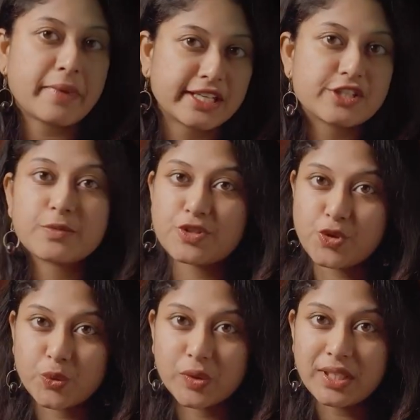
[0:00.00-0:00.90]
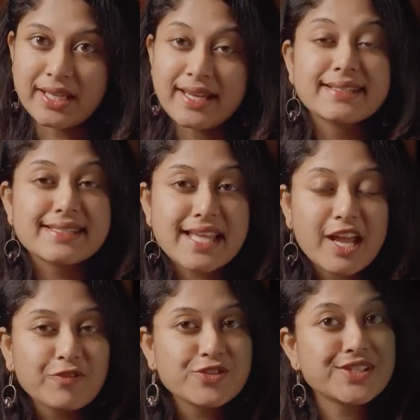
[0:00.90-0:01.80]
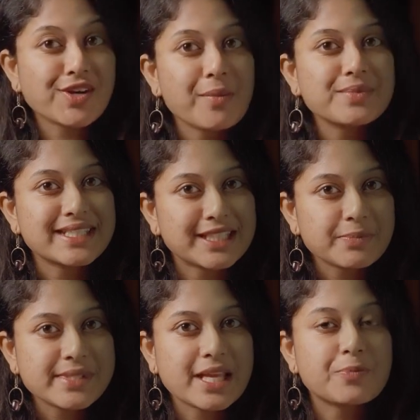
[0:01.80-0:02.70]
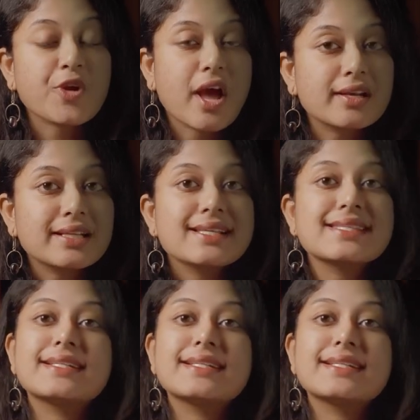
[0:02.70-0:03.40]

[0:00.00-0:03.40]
management tool designed for Scrum teams that prioritize